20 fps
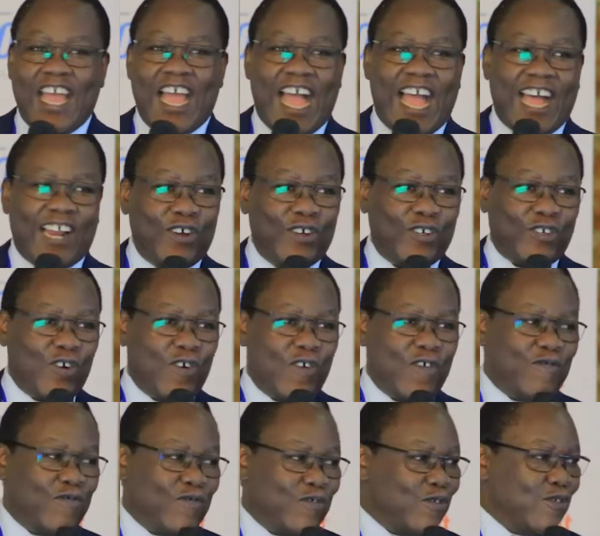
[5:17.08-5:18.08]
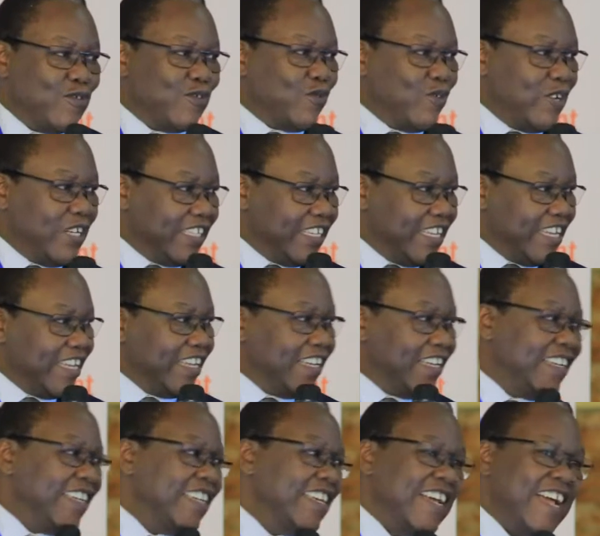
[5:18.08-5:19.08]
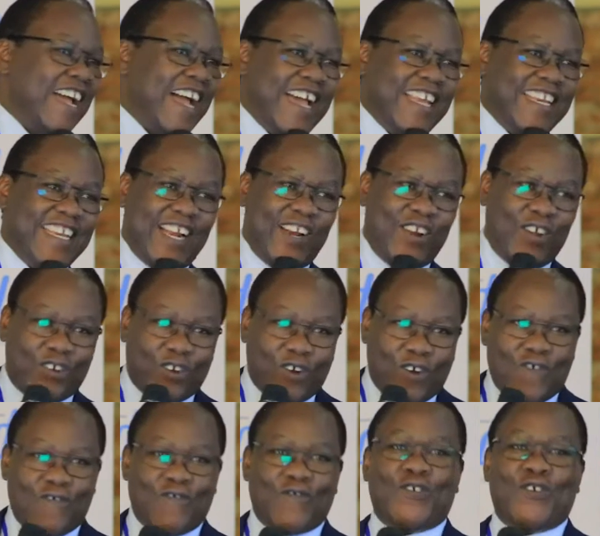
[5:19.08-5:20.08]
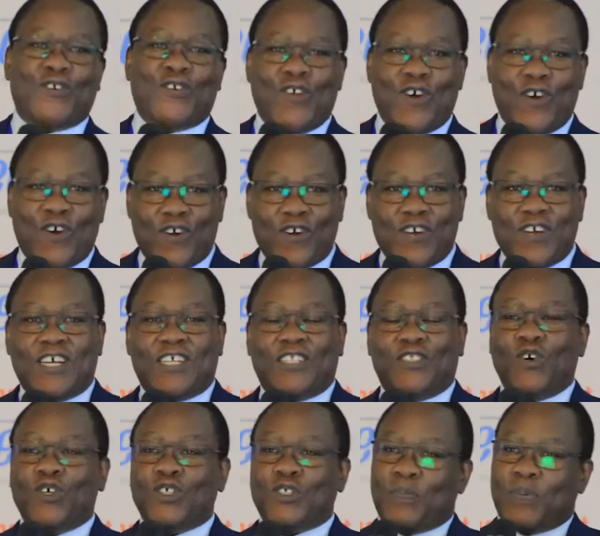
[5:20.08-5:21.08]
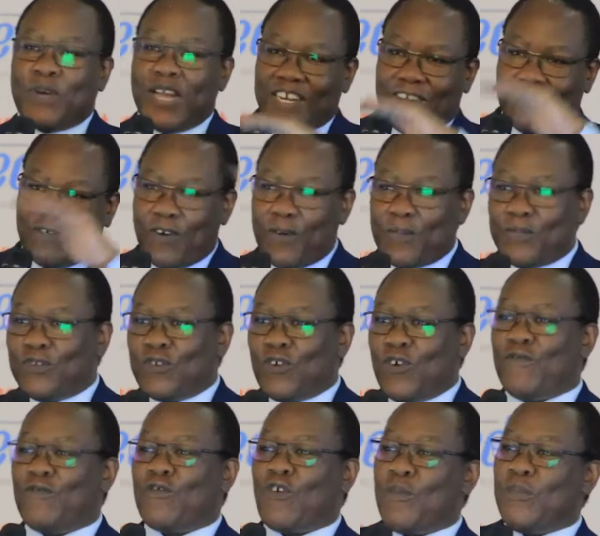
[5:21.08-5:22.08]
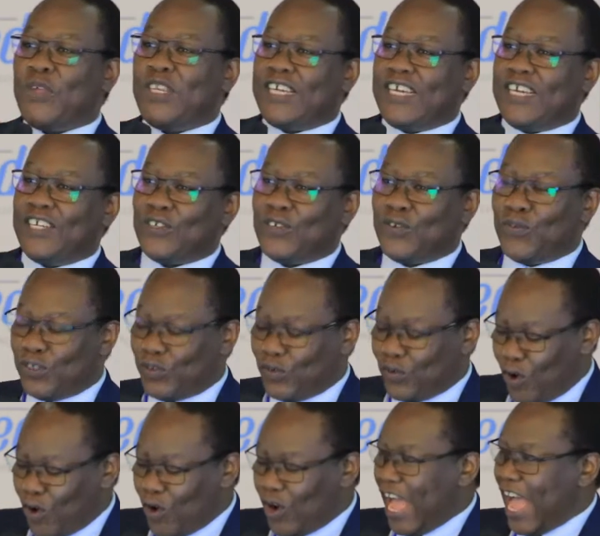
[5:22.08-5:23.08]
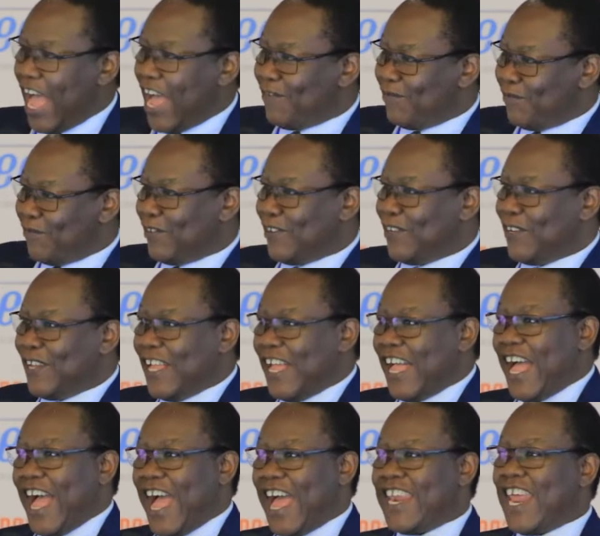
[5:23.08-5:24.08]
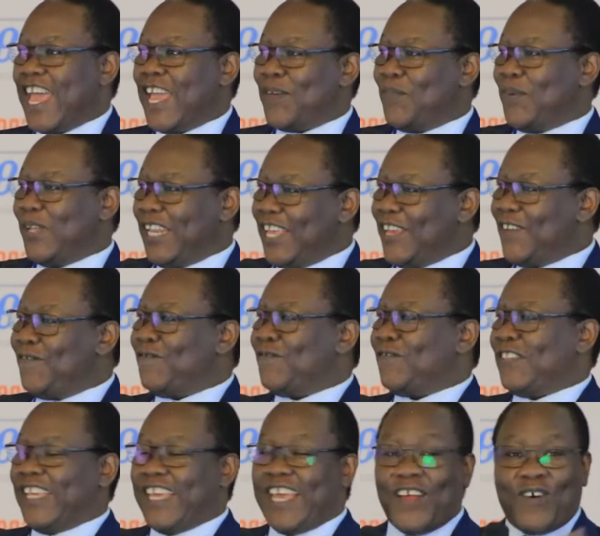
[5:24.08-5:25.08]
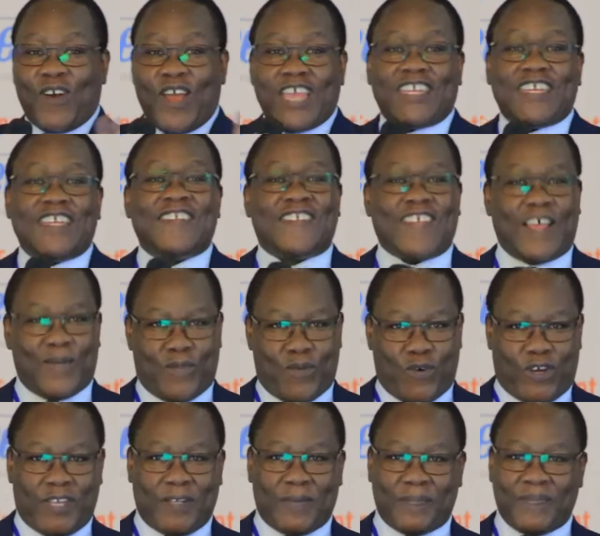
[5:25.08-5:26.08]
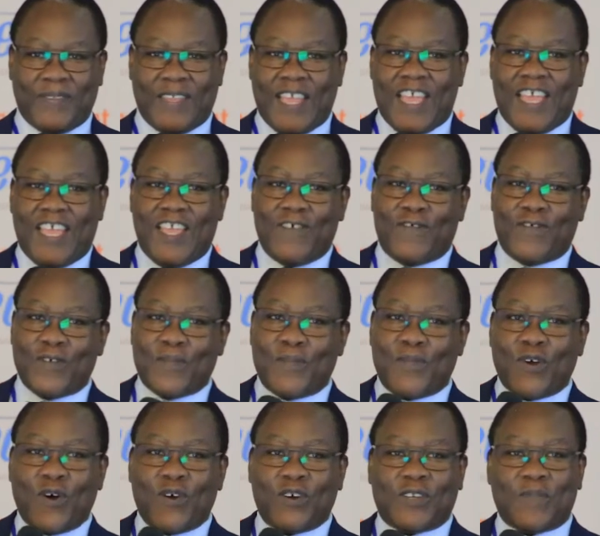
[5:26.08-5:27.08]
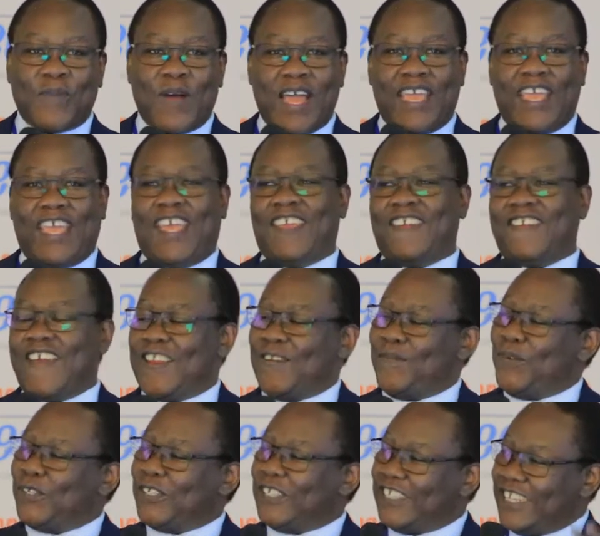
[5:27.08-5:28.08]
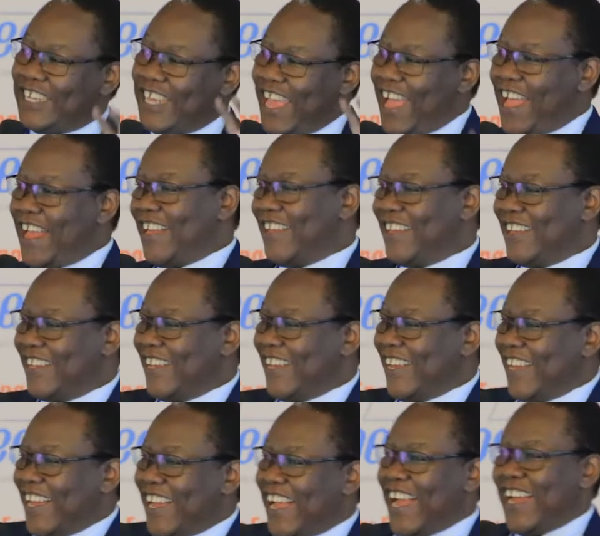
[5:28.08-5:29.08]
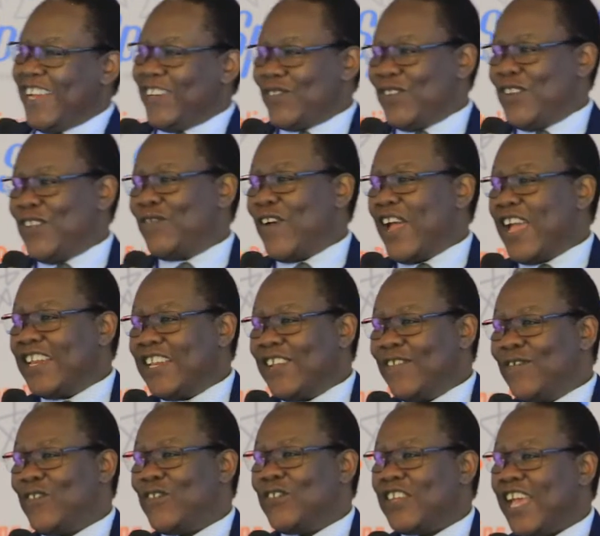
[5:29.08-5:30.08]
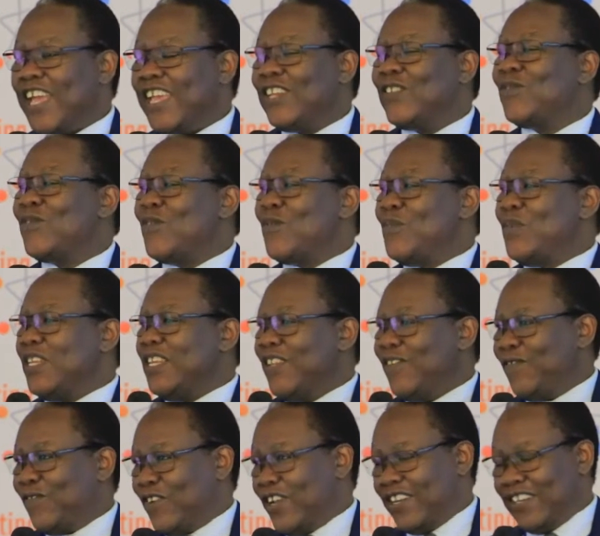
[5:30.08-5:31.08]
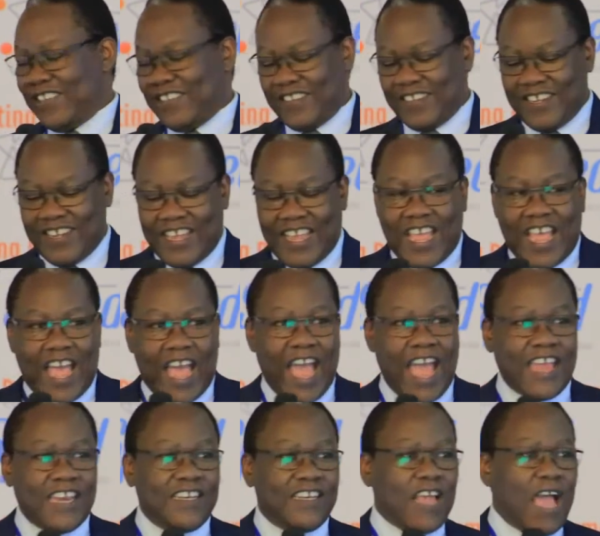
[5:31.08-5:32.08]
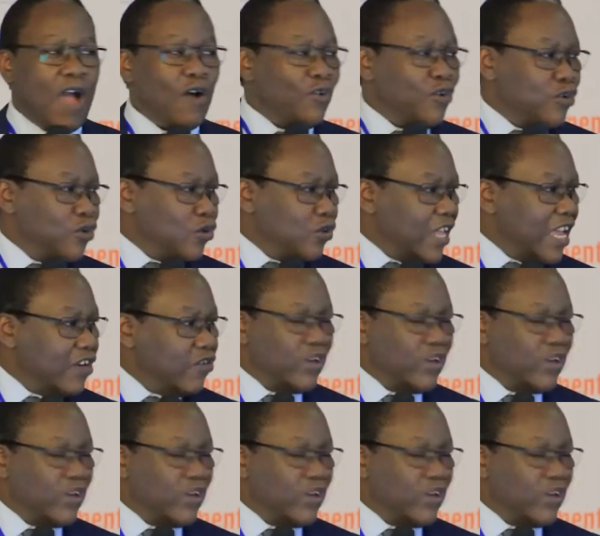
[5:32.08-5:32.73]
a lot of tweeting, and a lot of, those platforms of communication which we all have. And I believe they are right in some way. If you brought my age and put it here to define the future, it will be different. And how do you then